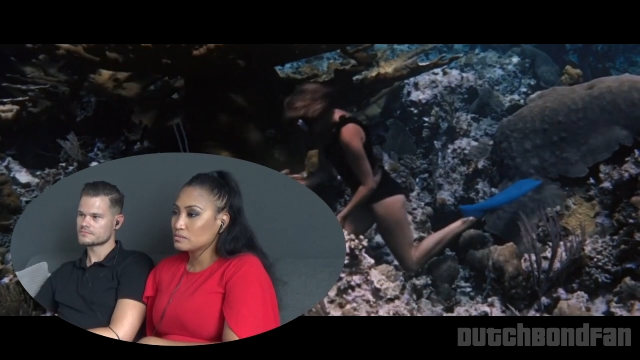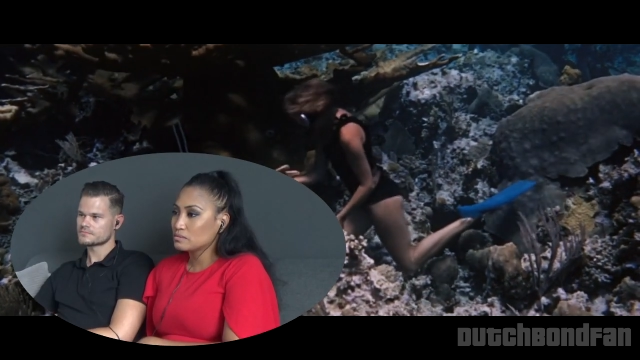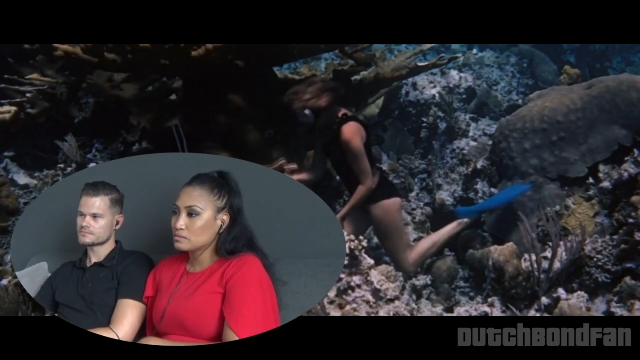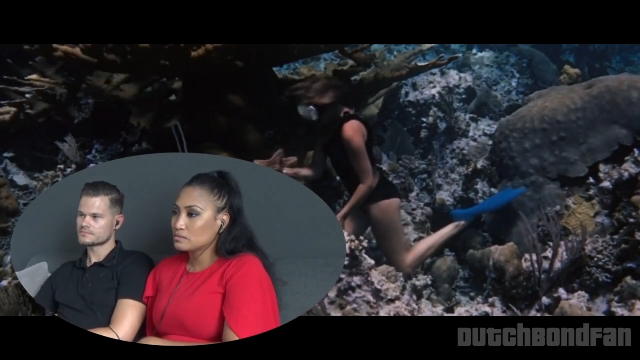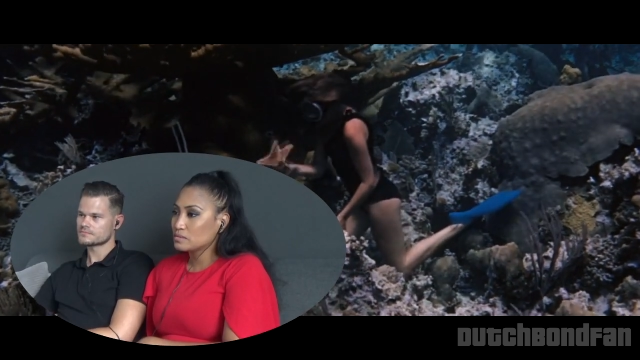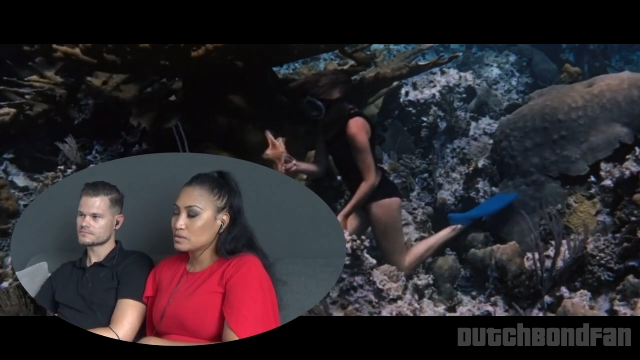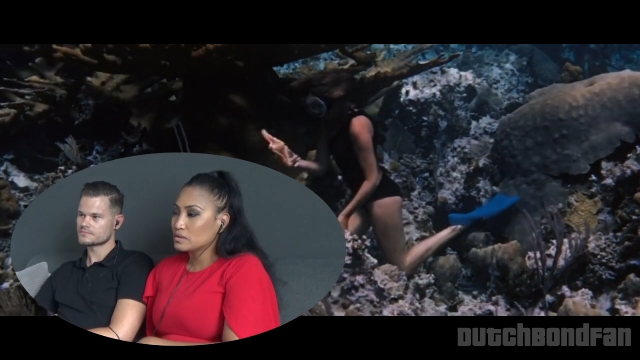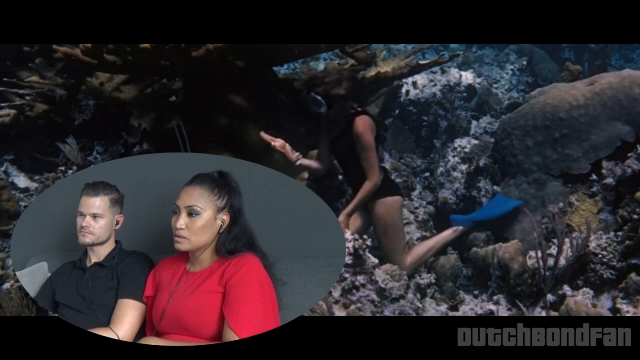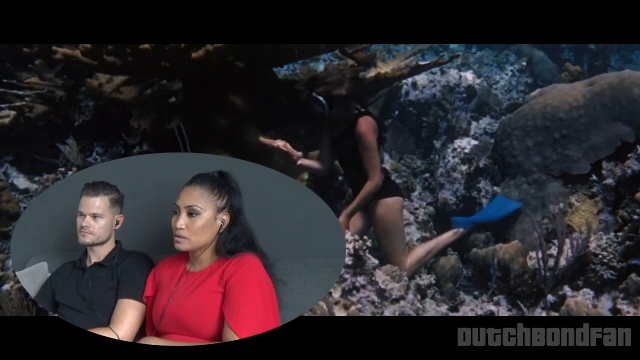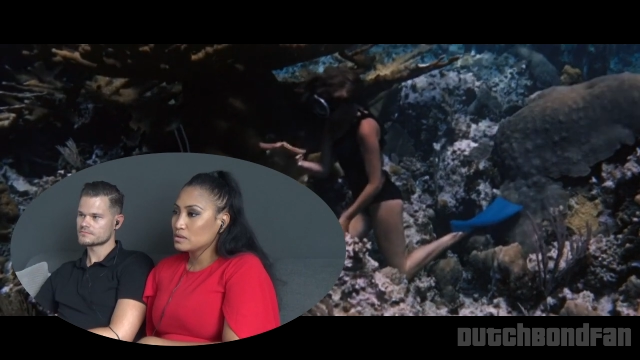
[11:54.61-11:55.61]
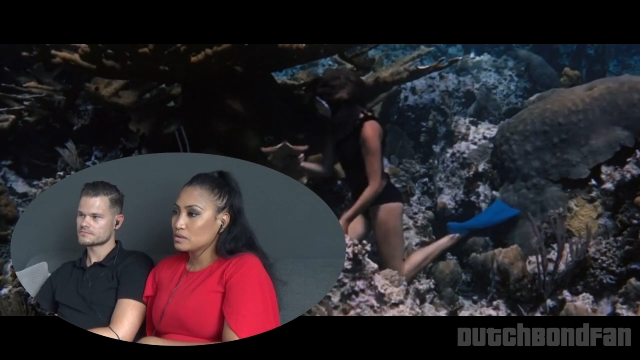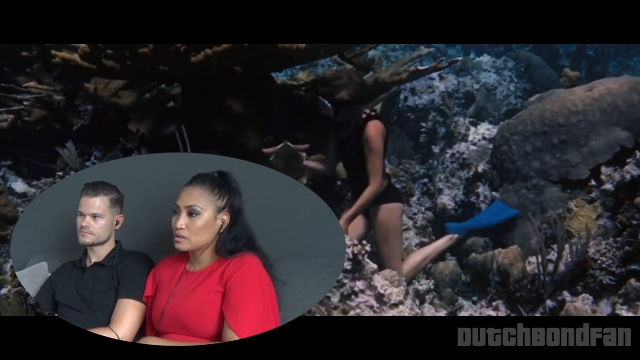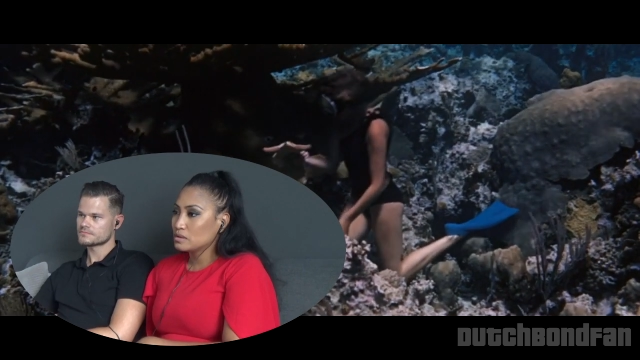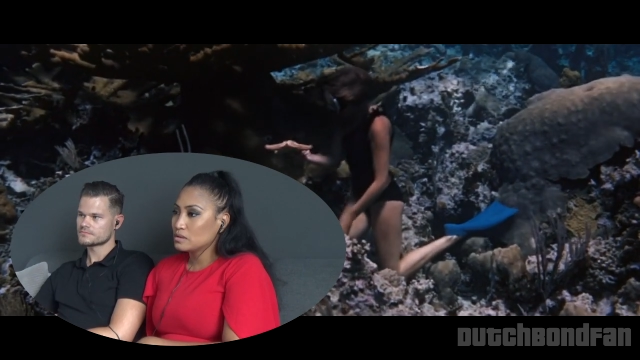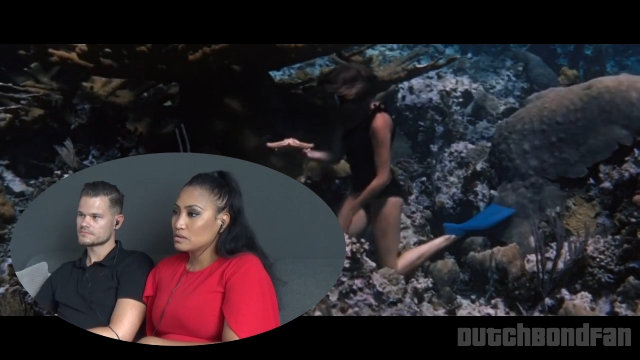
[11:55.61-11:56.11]

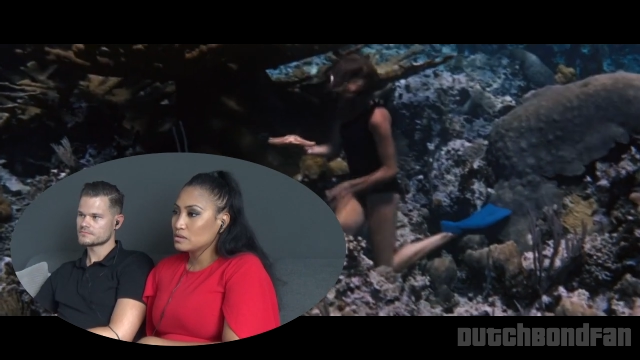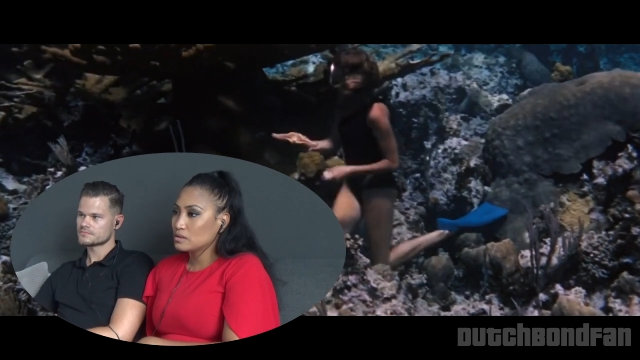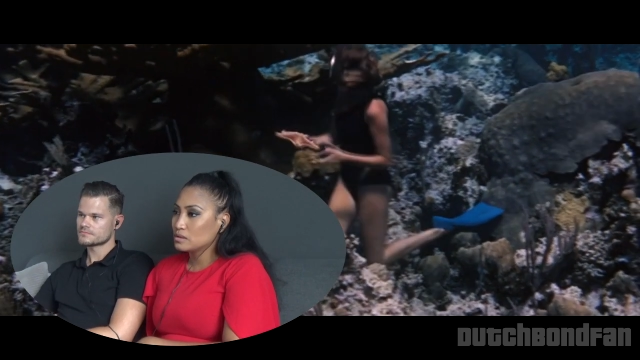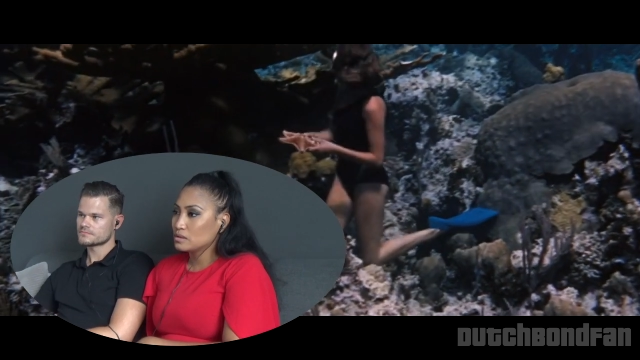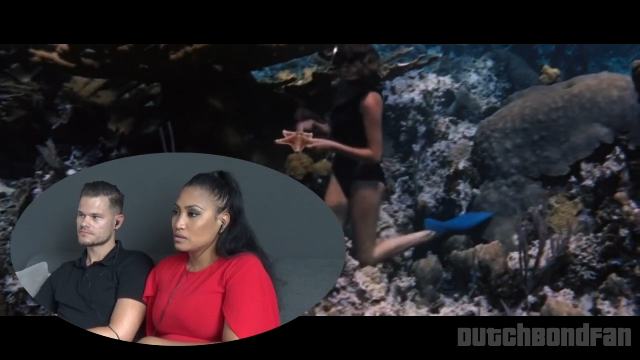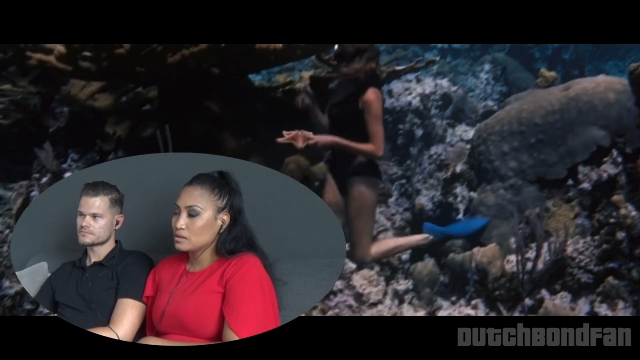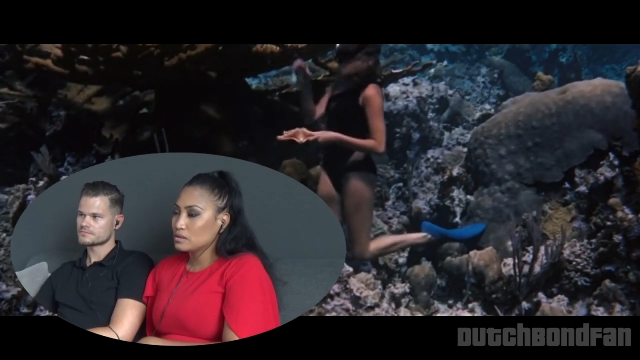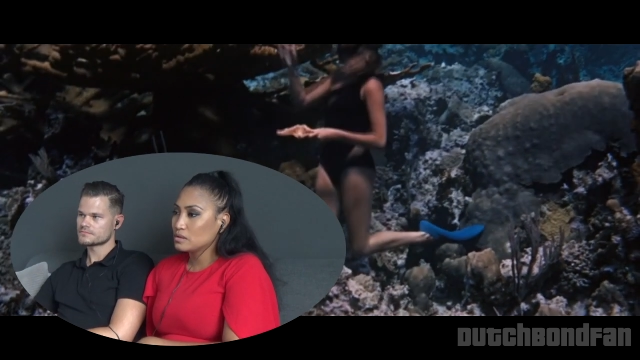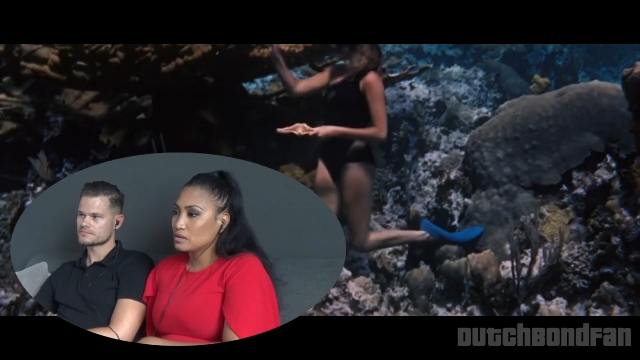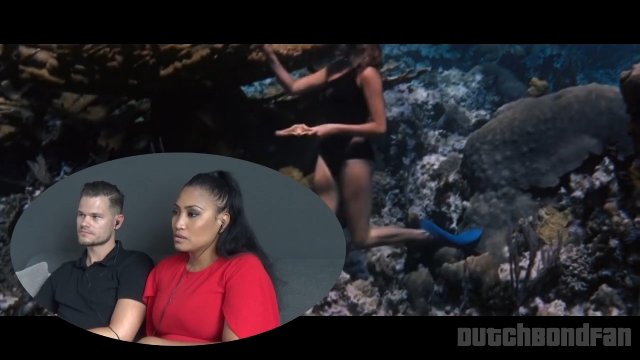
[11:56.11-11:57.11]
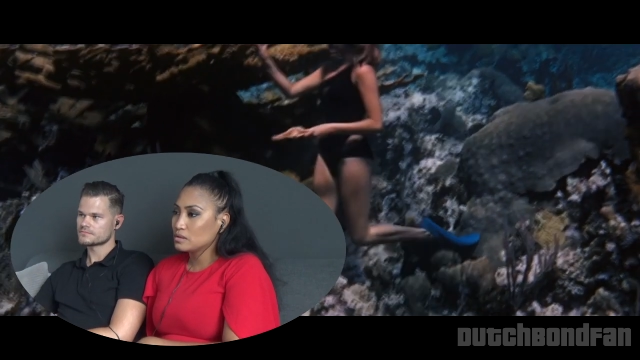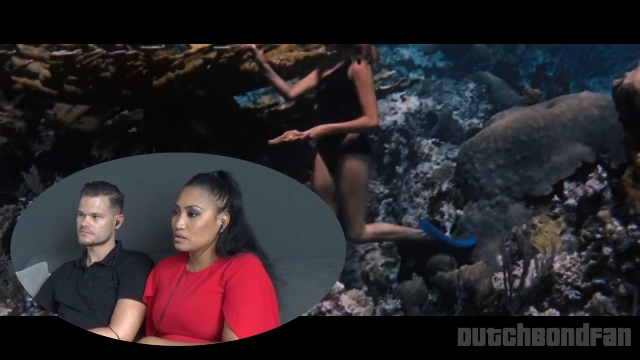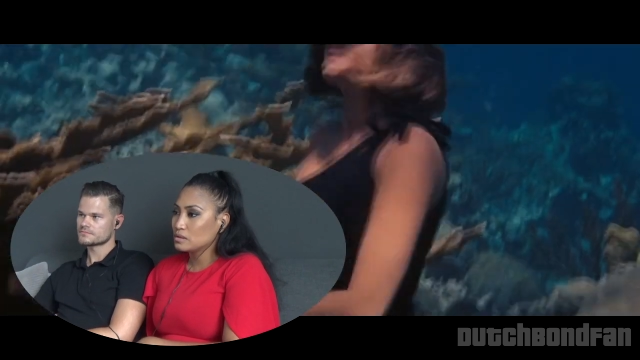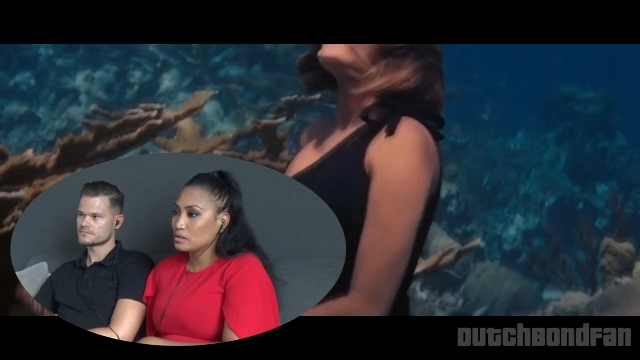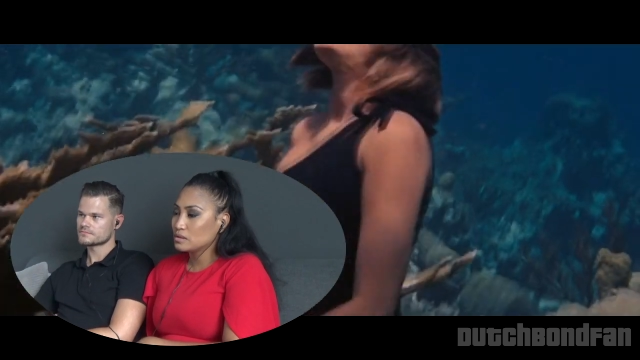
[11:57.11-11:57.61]
Nobody speaks.